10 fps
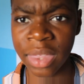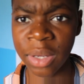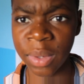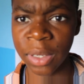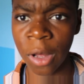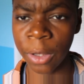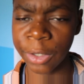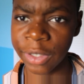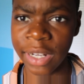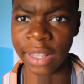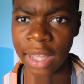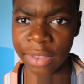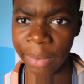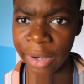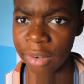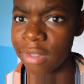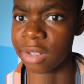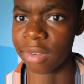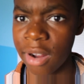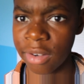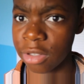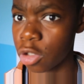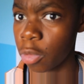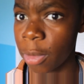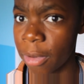I think we can all agree that the winner of this round is Adobe